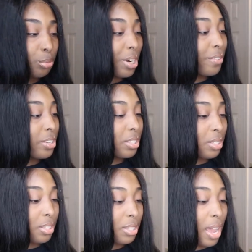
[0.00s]
whatever
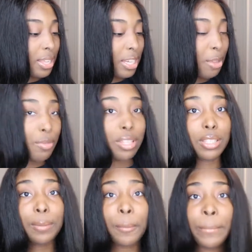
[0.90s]
this guy's name
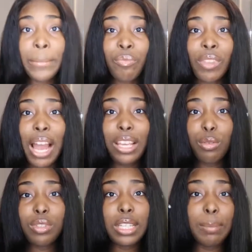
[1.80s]
is. I
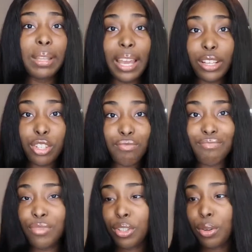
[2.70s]
use the
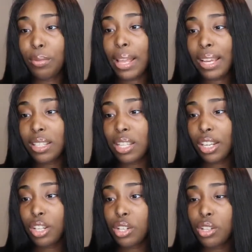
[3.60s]
little black
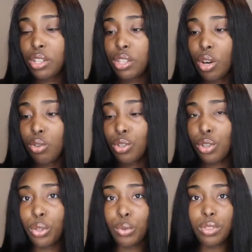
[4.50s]
container, the ultra
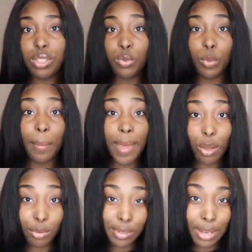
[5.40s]
glue, to
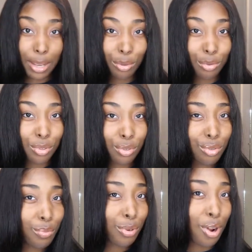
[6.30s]
melt, and I use this
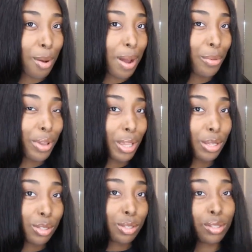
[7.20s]
to put on my
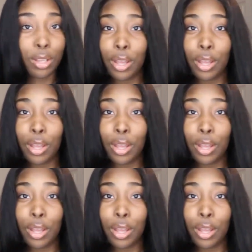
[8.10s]
wigs.